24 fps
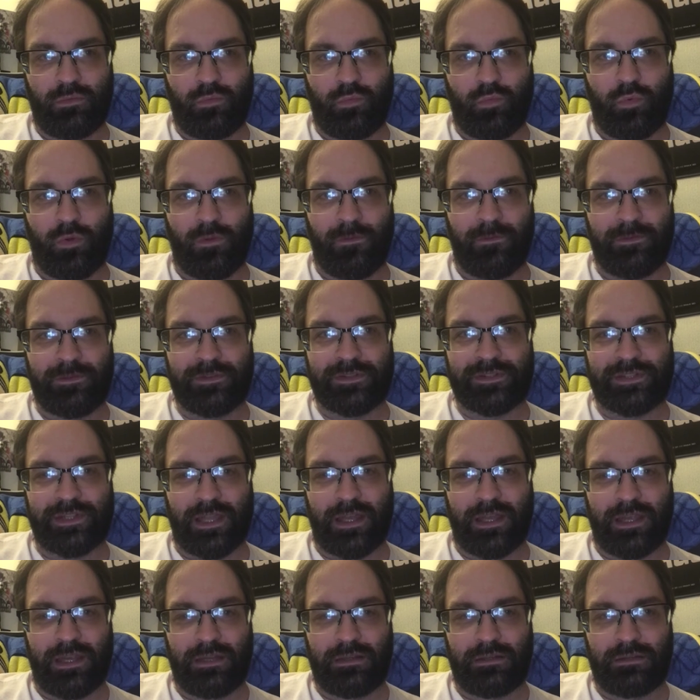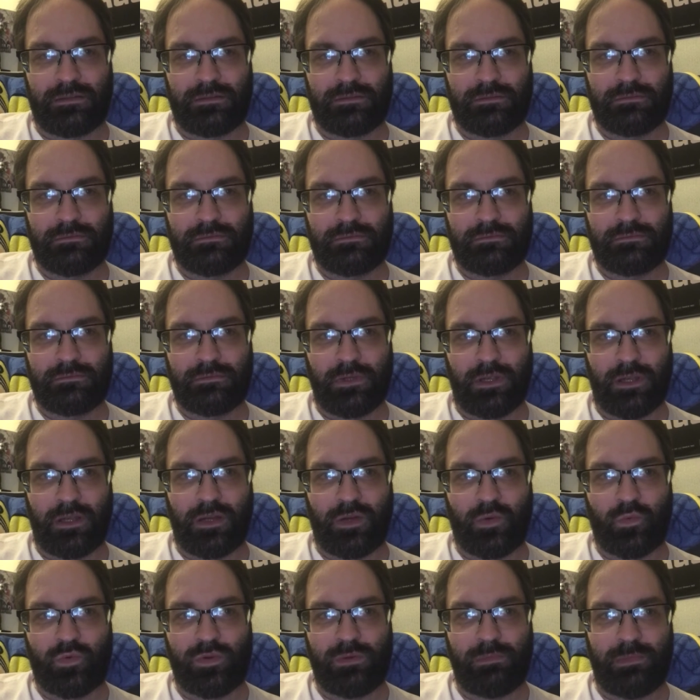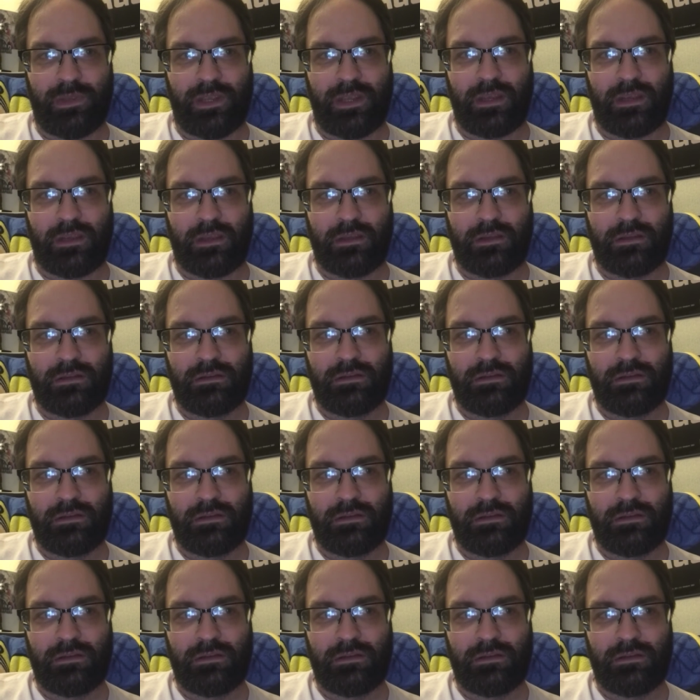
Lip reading: Wolfenstein remake.